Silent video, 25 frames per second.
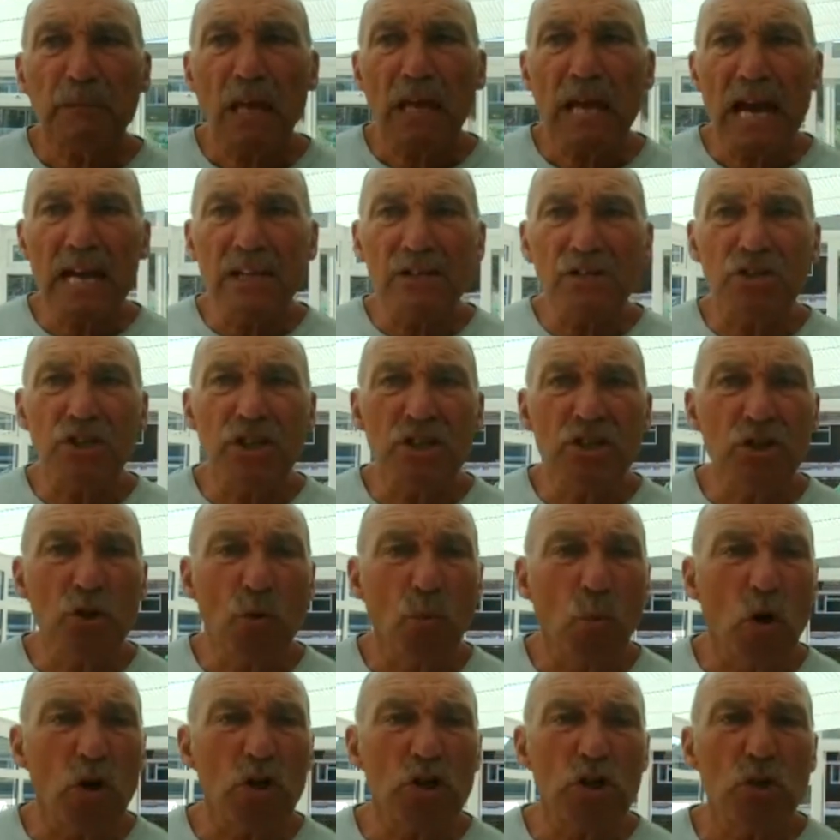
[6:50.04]
Our sins
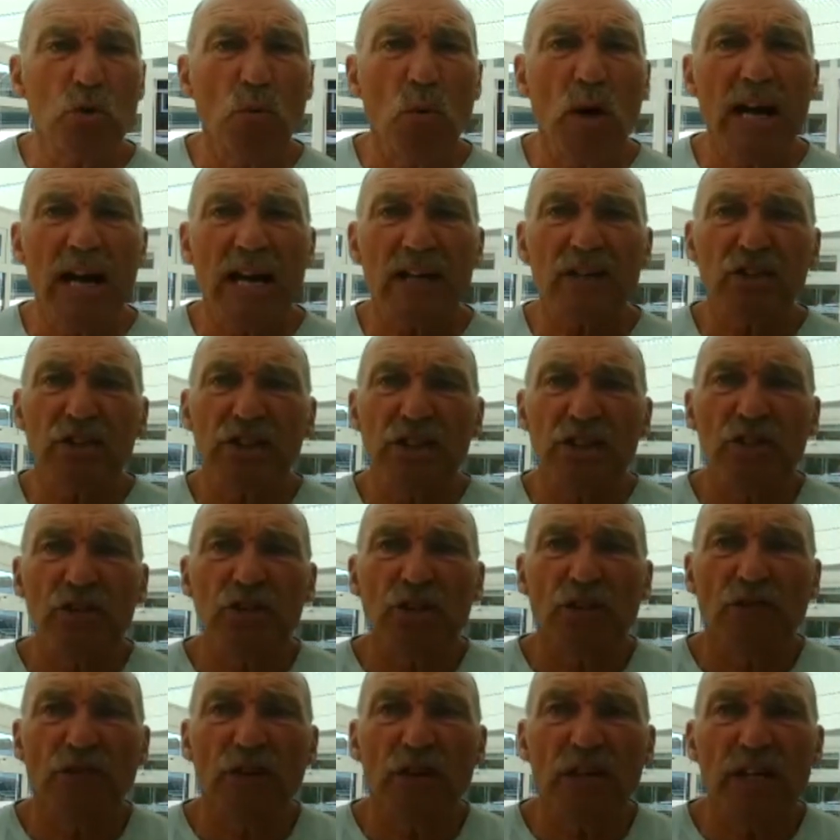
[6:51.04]
are washed away, our
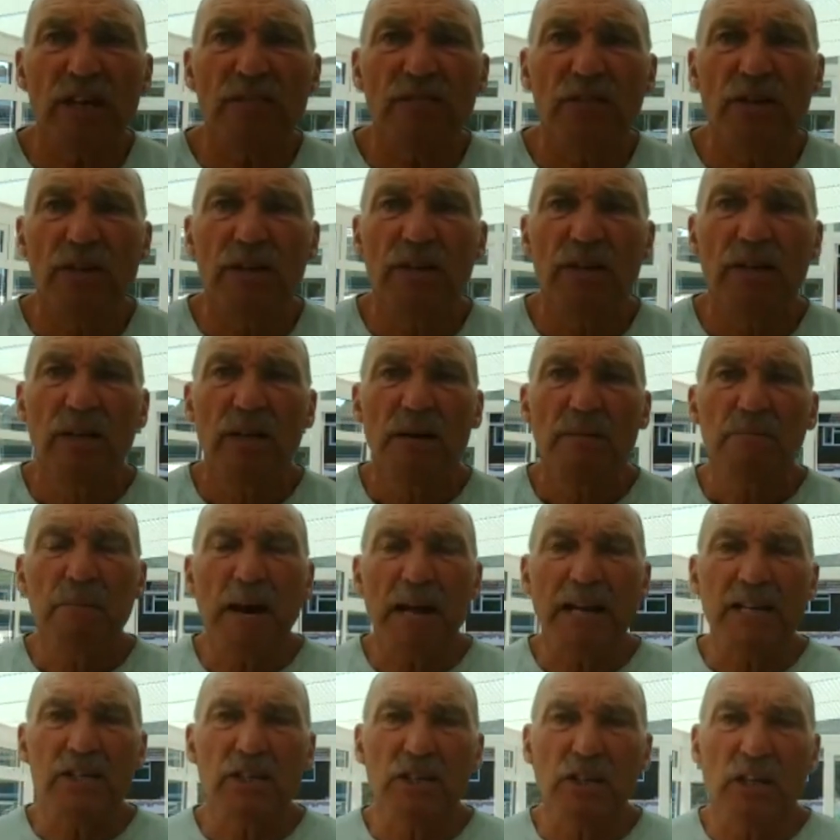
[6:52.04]
sins are forgiven,
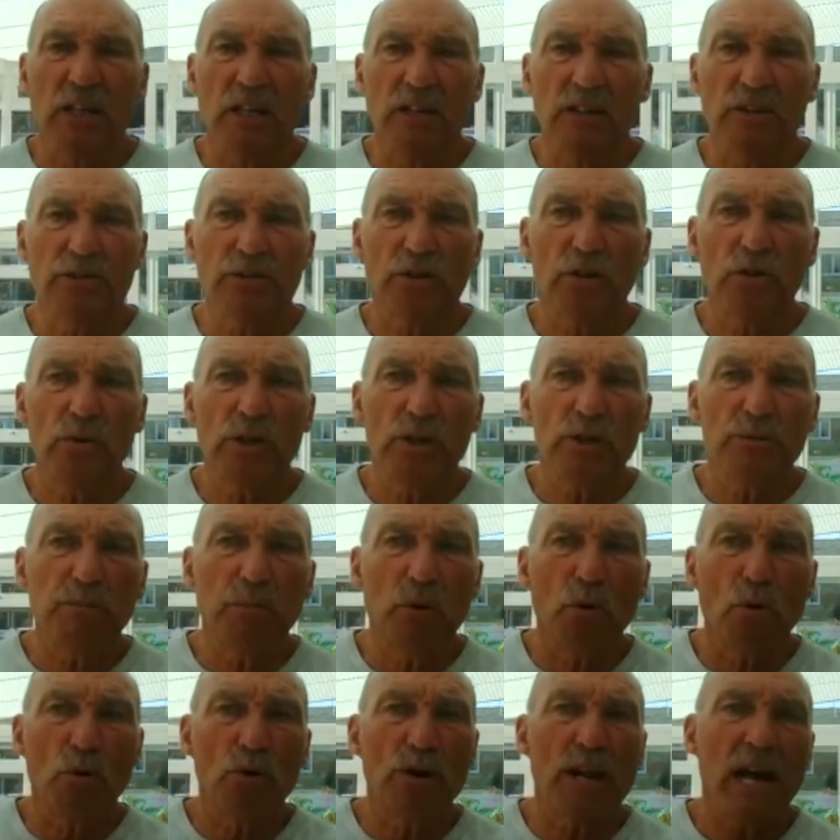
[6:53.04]
basically, through his
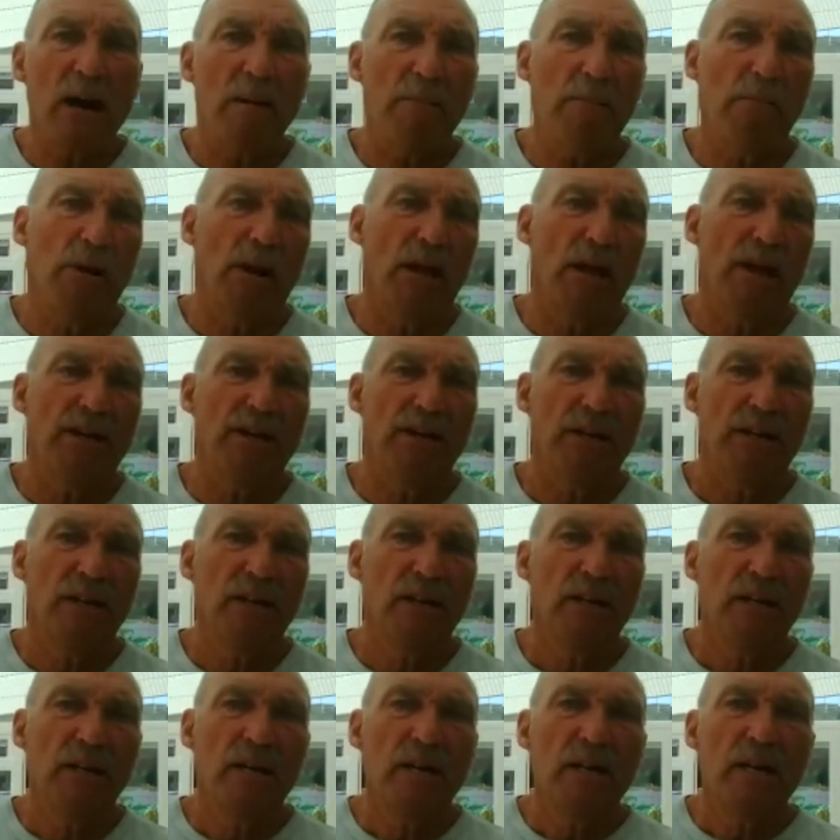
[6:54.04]
poured out blood.
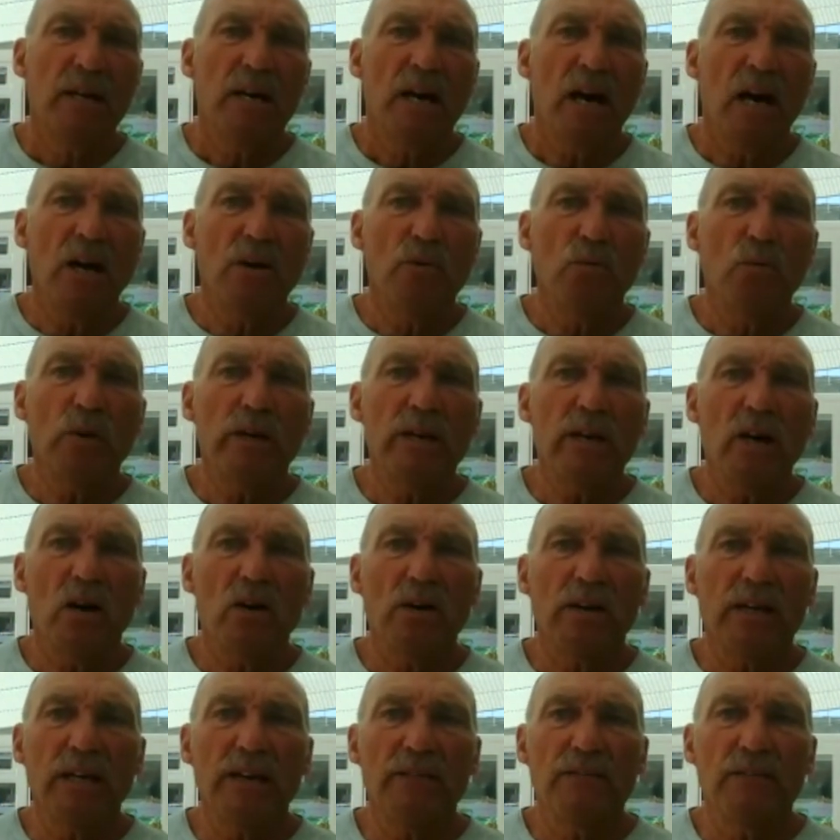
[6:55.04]
And we
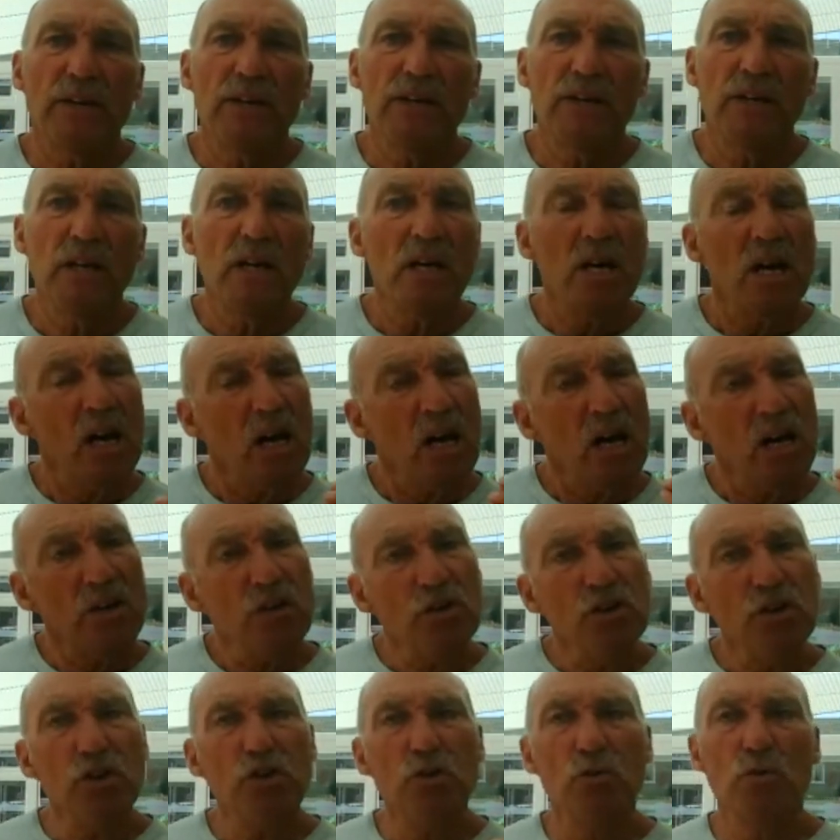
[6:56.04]
are given a
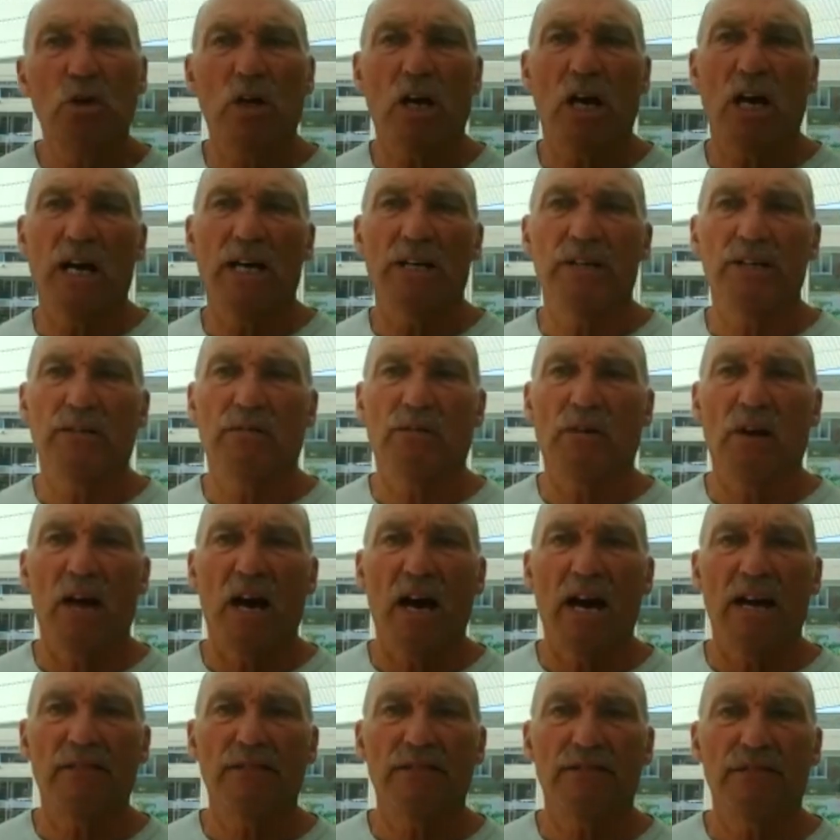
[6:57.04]
new kind of
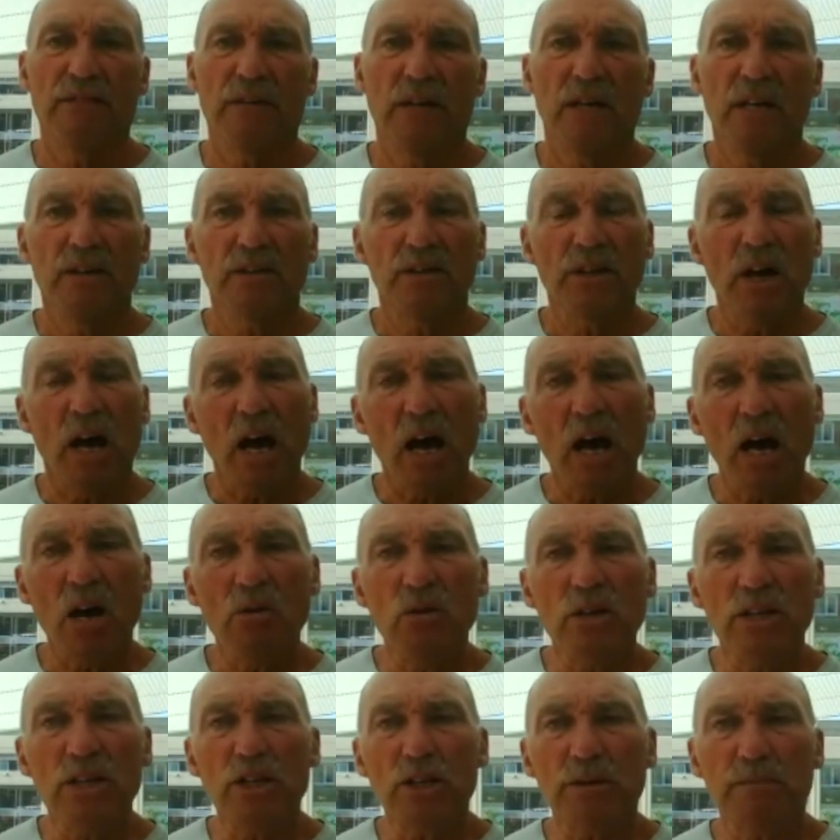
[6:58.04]
life. The
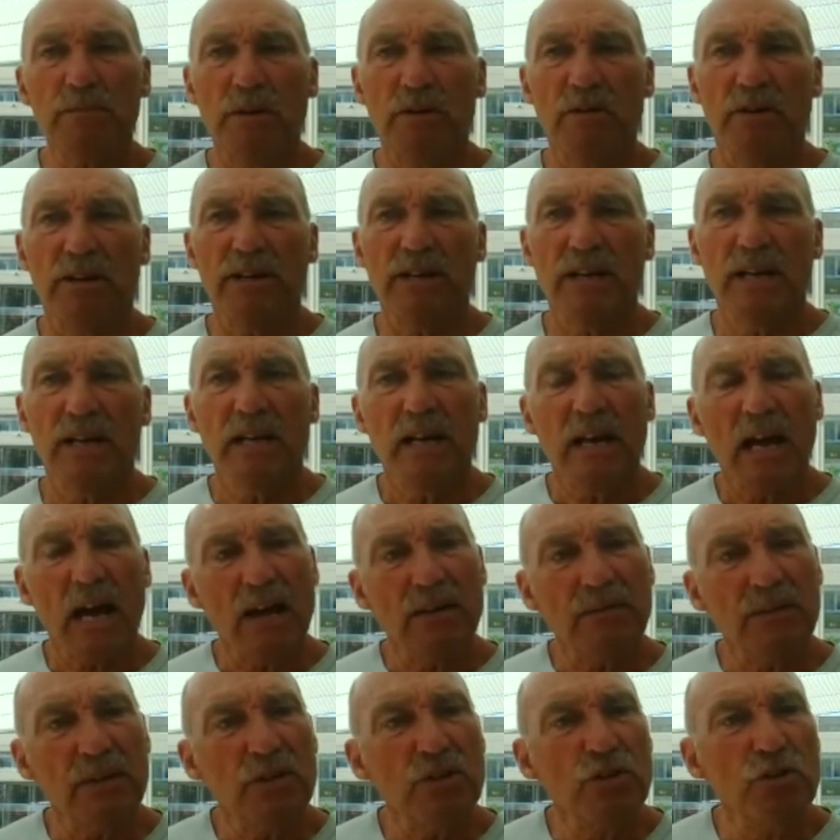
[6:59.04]
Holy Spirit
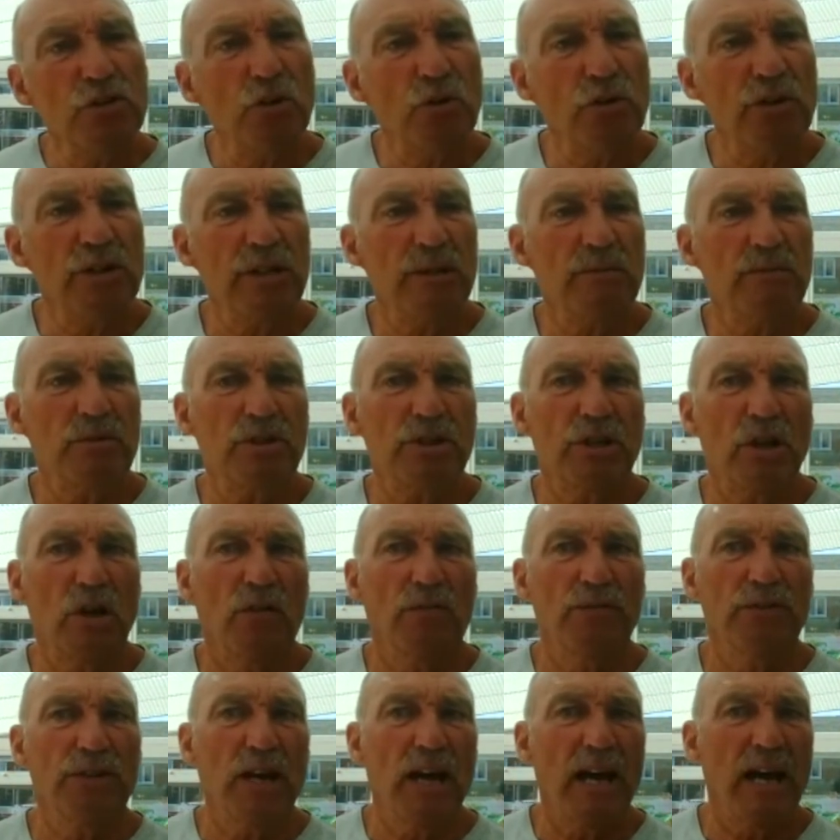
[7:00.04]
having joined
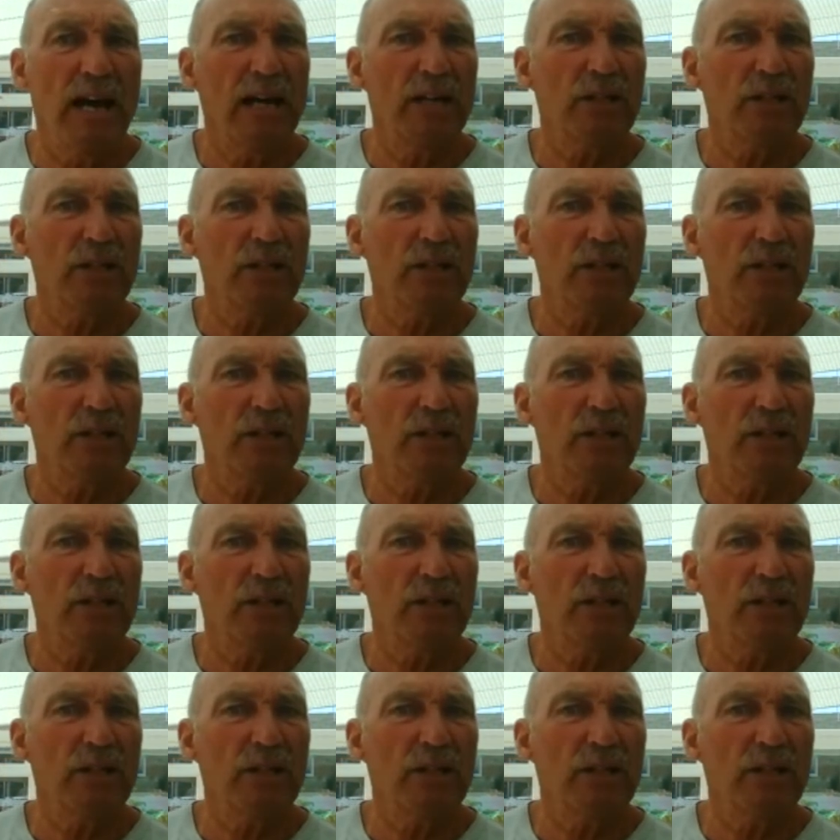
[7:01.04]
himself to our